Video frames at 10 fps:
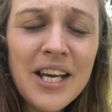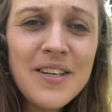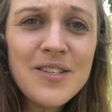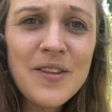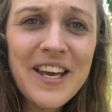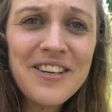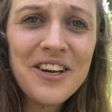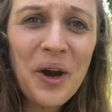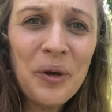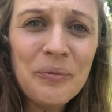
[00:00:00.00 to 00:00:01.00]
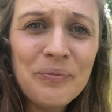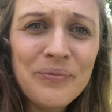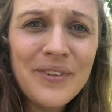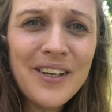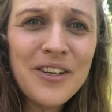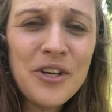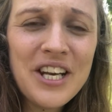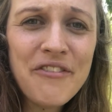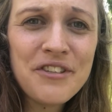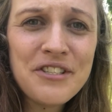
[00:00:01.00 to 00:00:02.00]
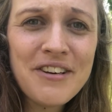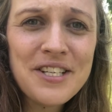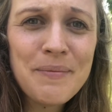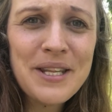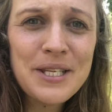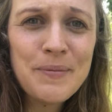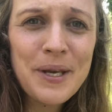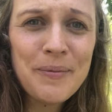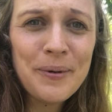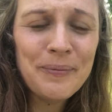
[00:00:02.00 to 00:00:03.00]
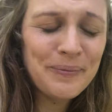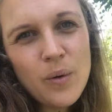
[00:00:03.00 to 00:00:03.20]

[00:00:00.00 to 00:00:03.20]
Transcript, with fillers: So there you go. You can never underestimate these people.